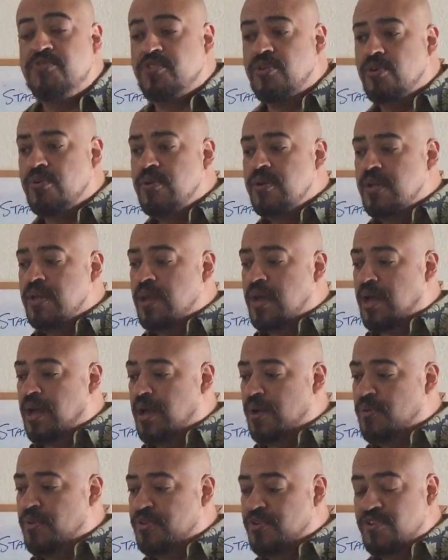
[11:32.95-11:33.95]
So
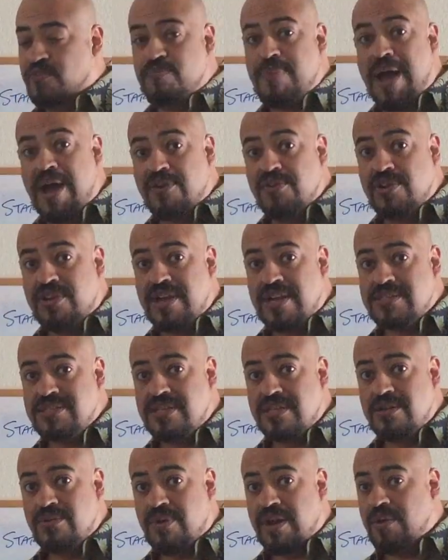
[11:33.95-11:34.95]
whether it's boundary
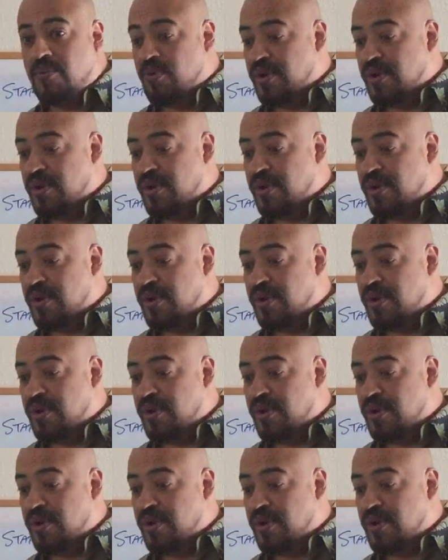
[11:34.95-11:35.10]
testing, right?